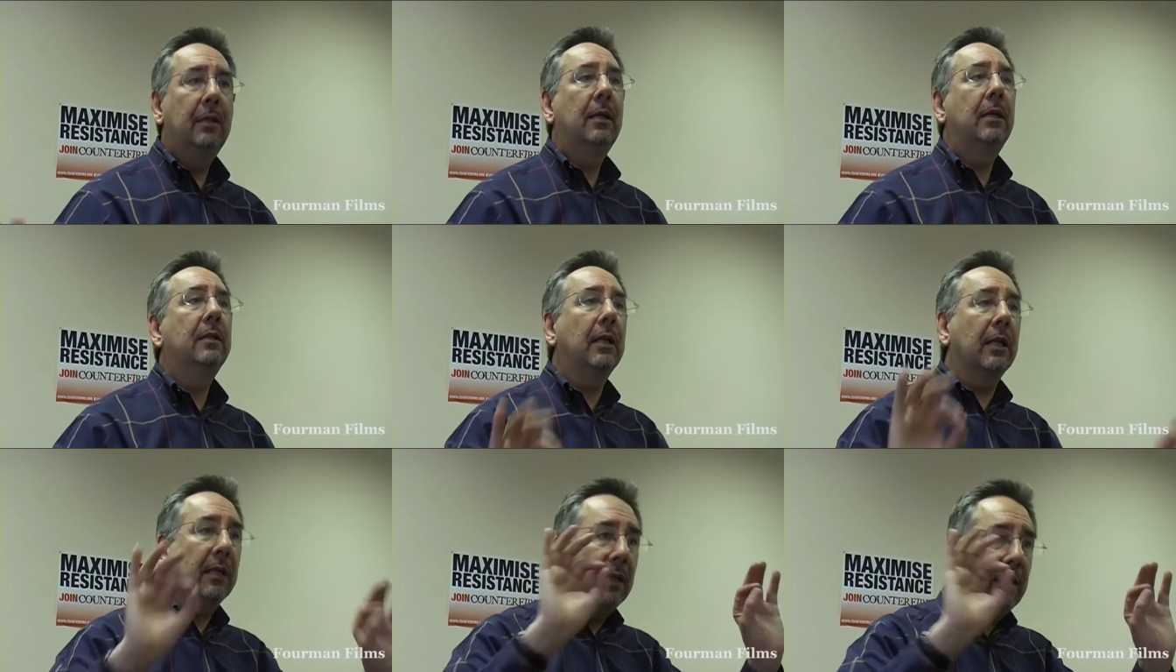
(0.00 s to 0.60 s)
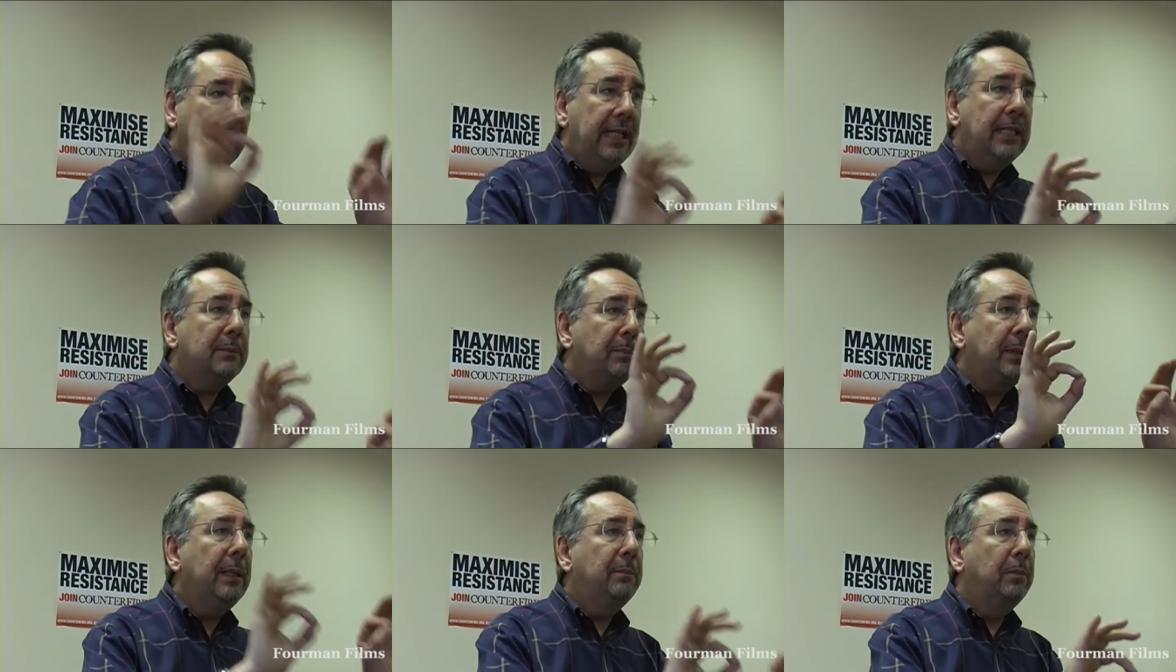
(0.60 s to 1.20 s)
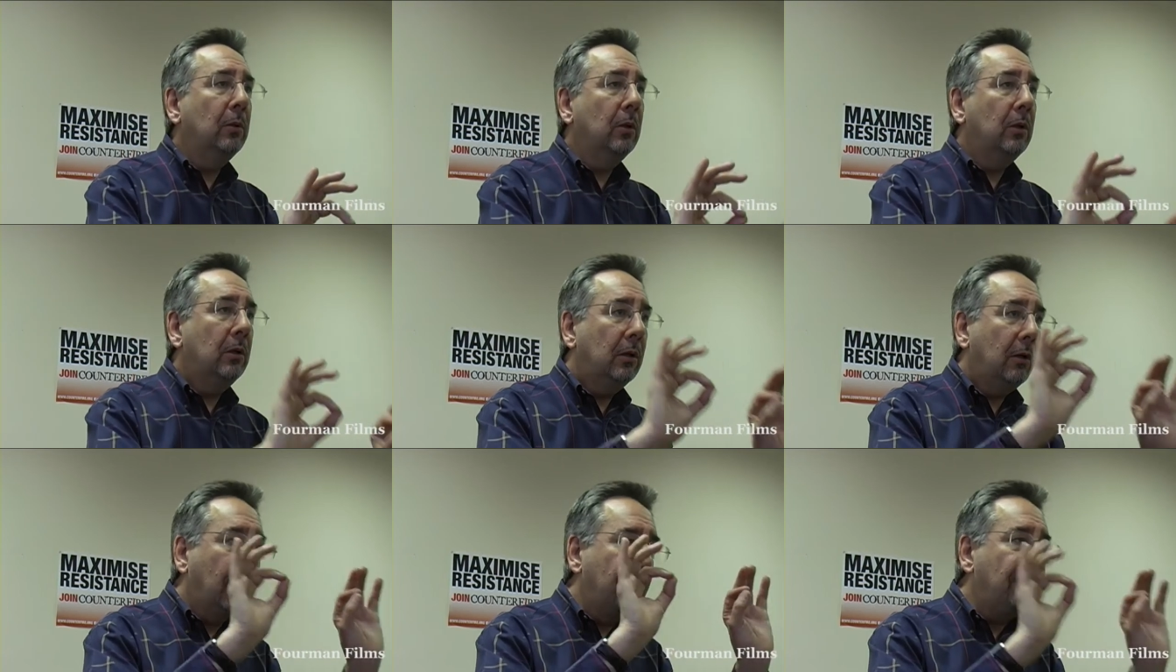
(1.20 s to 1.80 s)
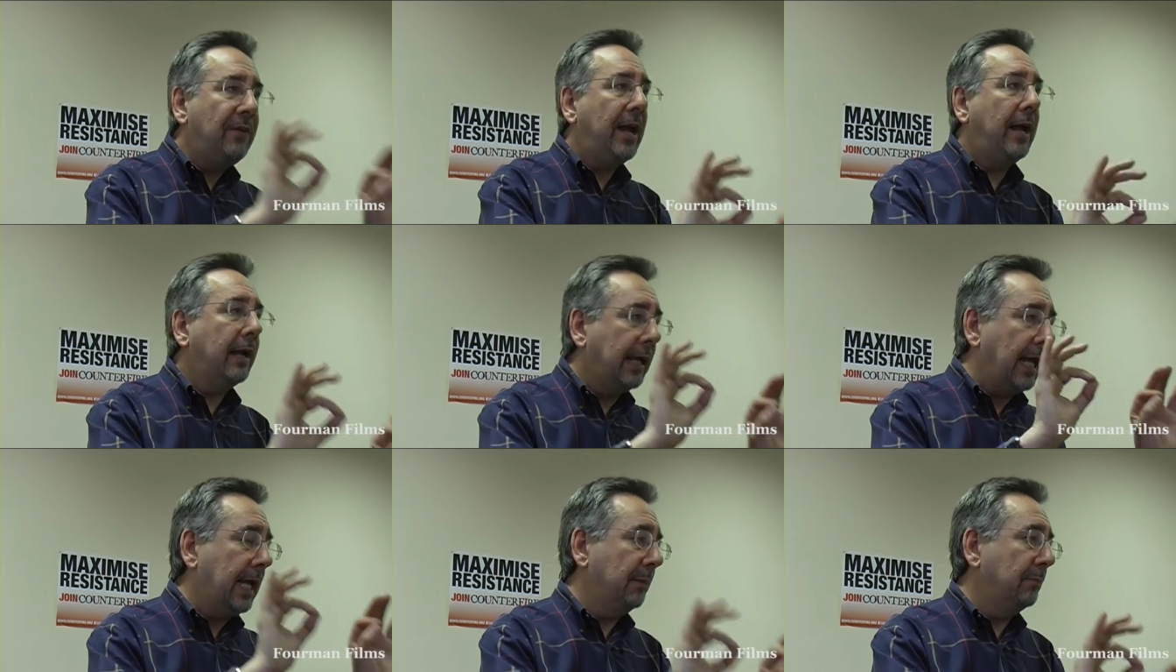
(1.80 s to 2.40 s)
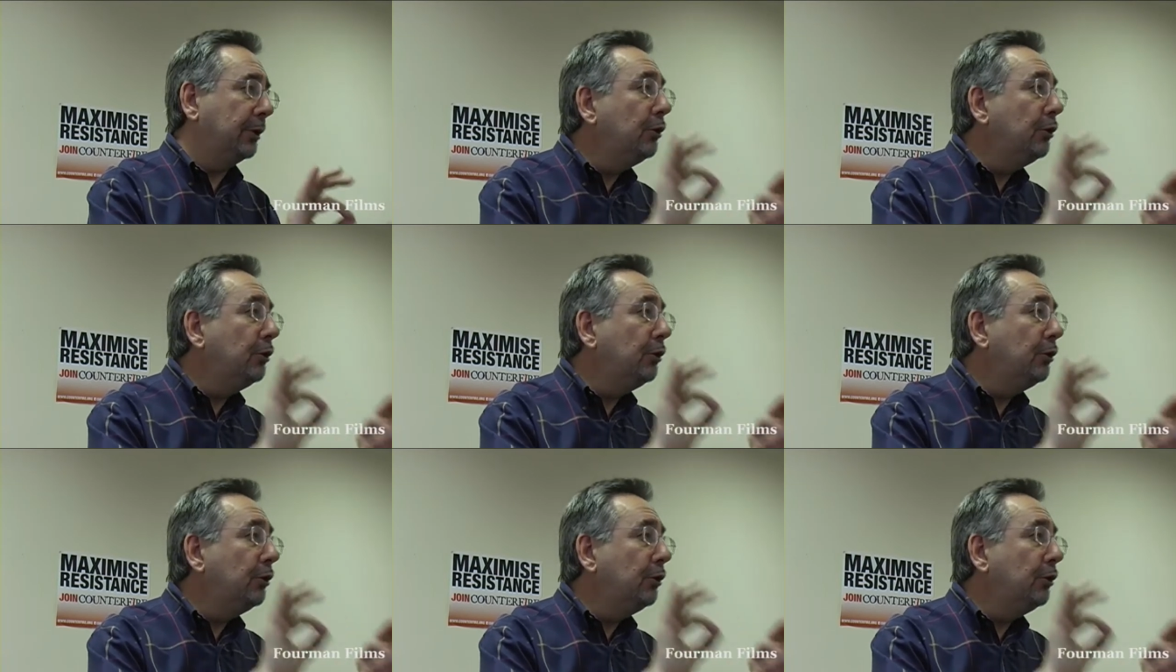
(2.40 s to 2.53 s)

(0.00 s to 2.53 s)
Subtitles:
that these people are fair game.